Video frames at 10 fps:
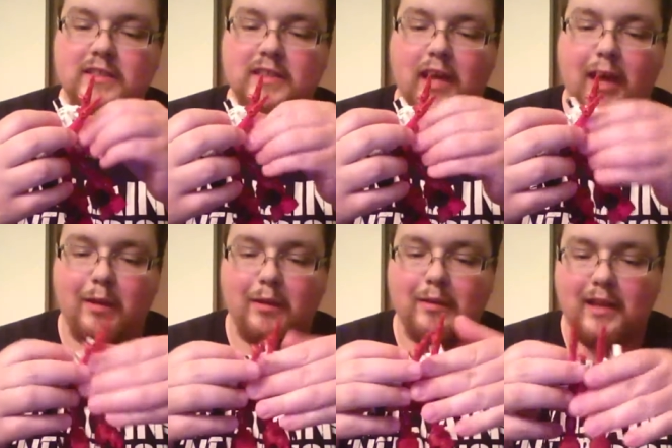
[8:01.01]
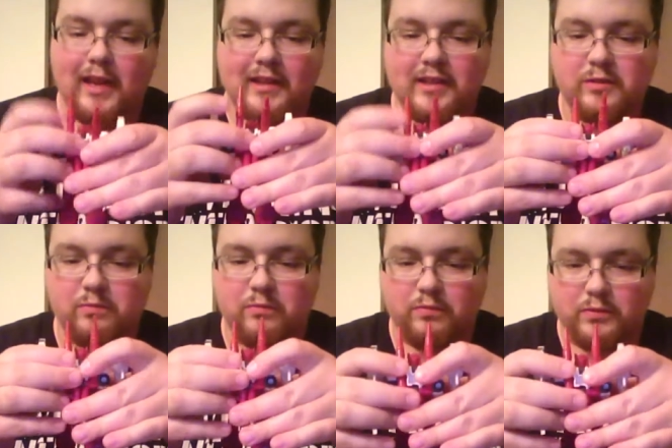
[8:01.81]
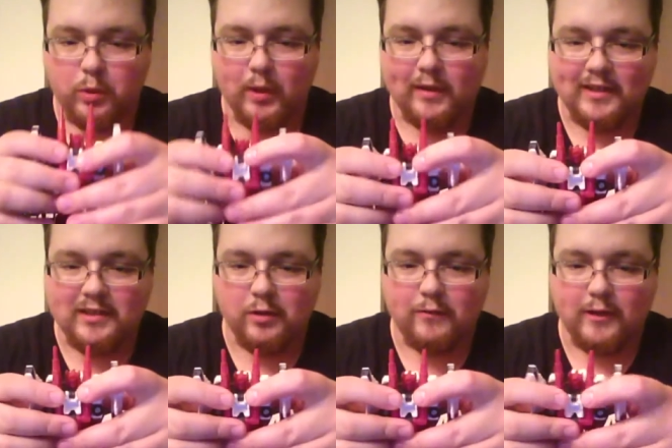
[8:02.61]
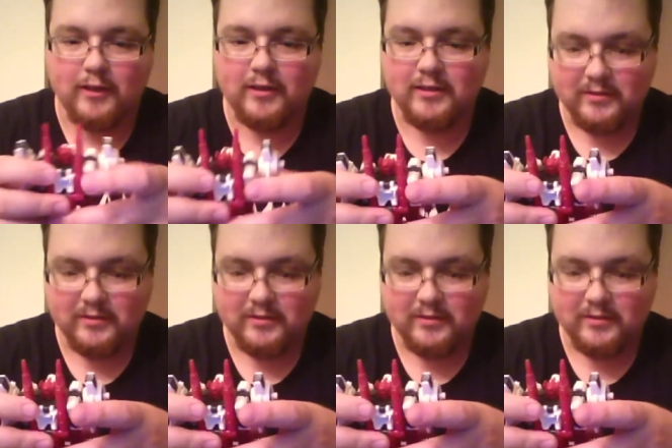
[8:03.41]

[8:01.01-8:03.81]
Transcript: I in this toy line so far.